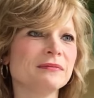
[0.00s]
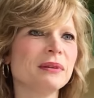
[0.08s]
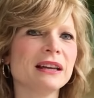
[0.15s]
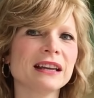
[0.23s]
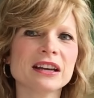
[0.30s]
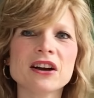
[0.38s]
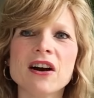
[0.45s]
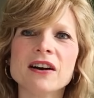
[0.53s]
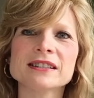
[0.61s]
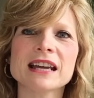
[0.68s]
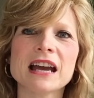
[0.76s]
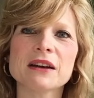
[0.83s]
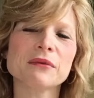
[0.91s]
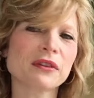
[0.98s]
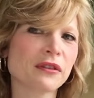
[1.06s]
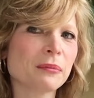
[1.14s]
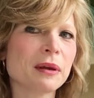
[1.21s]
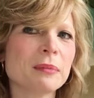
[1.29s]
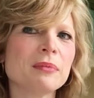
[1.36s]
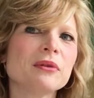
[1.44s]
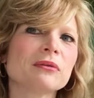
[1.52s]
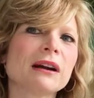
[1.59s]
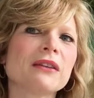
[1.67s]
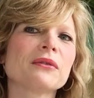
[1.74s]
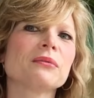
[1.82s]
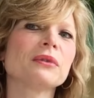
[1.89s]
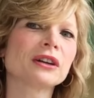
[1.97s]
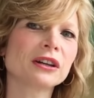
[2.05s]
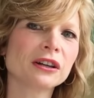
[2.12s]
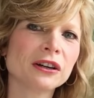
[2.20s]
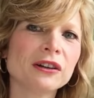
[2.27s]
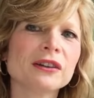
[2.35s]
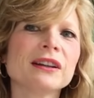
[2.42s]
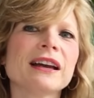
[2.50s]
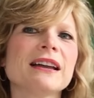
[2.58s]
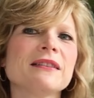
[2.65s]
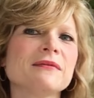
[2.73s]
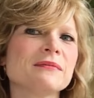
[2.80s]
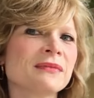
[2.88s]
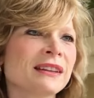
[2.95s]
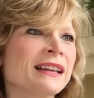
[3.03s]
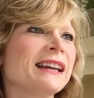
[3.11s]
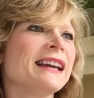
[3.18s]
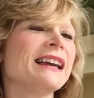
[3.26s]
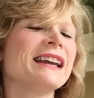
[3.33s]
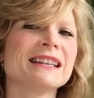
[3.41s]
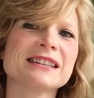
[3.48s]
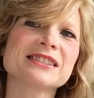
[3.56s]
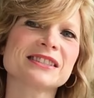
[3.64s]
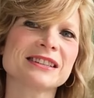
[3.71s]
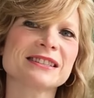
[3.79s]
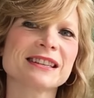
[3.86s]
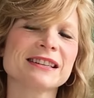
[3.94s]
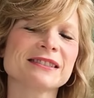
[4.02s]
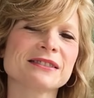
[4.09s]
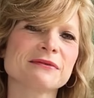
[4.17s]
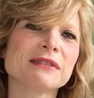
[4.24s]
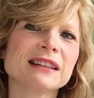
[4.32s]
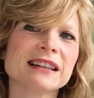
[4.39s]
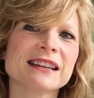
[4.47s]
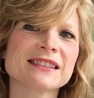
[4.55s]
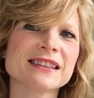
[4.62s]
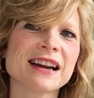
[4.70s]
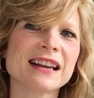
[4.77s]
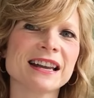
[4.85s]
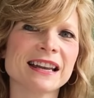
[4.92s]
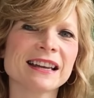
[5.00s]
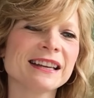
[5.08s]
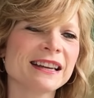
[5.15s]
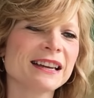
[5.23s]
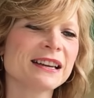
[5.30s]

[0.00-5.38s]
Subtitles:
being in contact with people around the world, and it's really exciting.